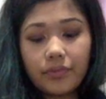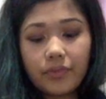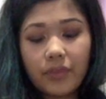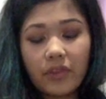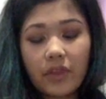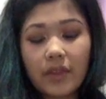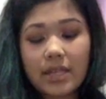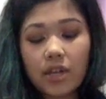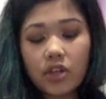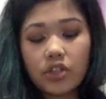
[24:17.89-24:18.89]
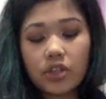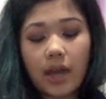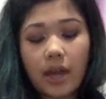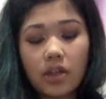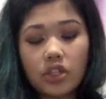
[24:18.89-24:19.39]
I feel like that energy
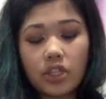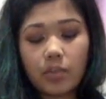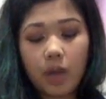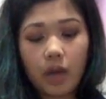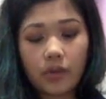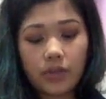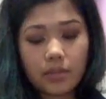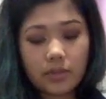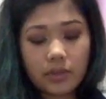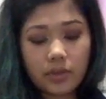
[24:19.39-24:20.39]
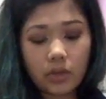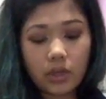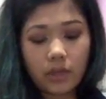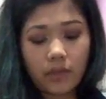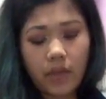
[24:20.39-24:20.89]
is blocked. There's some sort
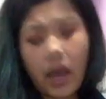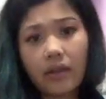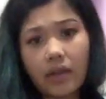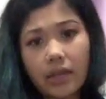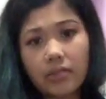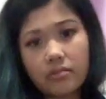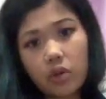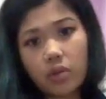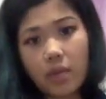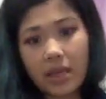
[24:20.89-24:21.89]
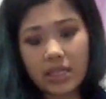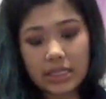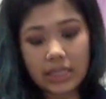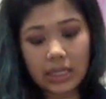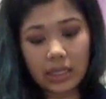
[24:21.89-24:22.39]
of, like
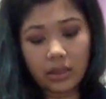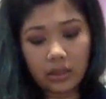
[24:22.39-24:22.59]
codependency.